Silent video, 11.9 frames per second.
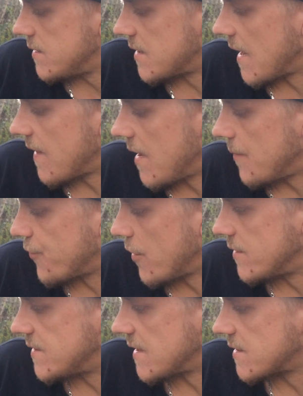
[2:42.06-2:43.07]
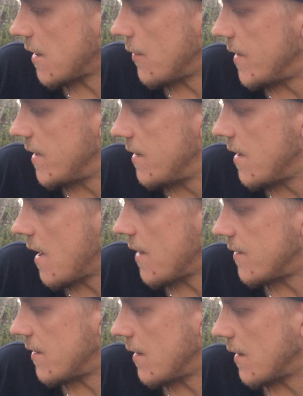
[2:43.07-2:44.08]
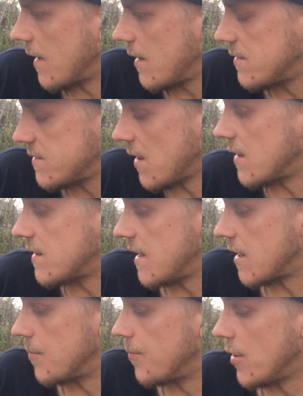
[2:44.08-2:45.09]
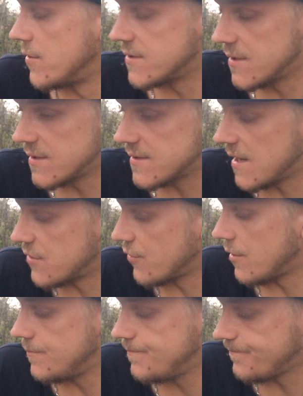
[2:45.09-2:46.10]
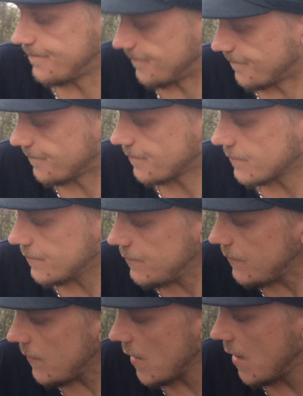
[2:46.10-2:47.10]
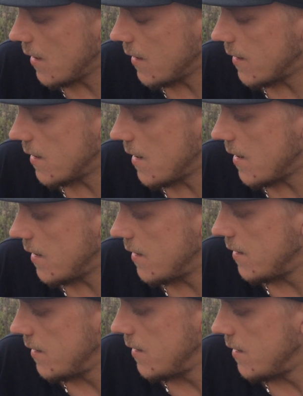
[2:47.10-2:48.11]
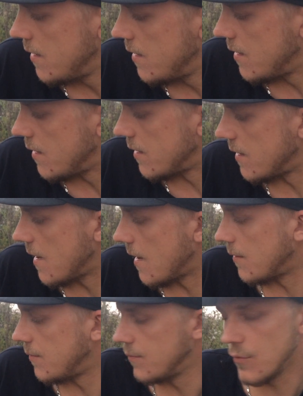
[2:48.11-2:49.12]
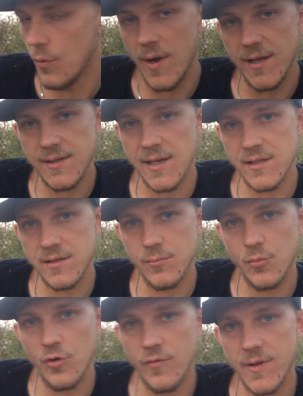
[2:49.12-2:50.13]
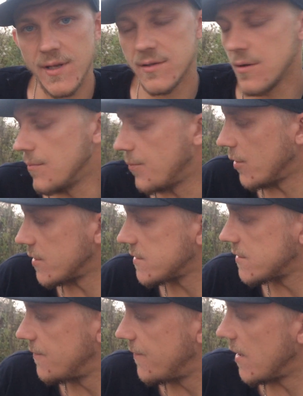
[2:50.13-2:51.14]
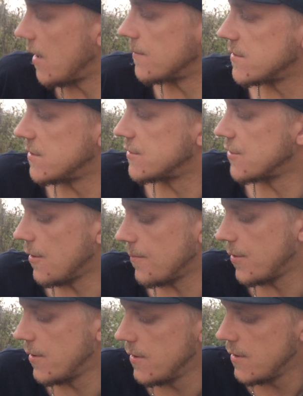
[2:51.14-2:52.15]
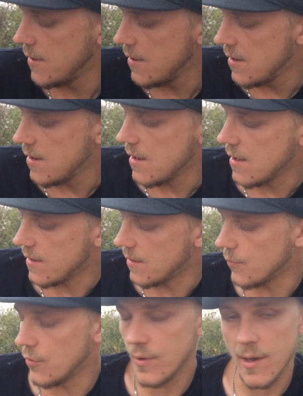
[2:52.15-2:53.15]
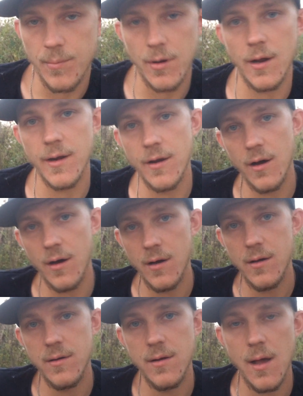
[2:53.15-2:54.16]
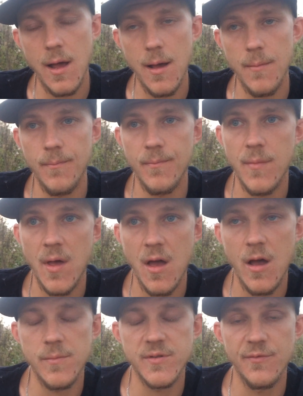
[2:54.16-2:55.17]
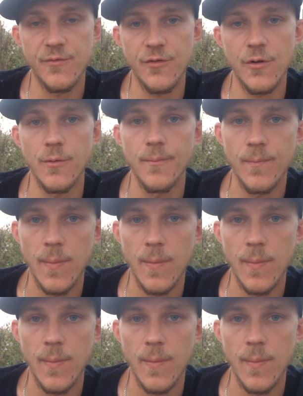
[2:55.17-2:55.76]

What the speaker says: get that process going and start decomposing, etc. And we'll wait to get some more with this compost, fill it up to the top, and then we'll get planting our herbs and fruit.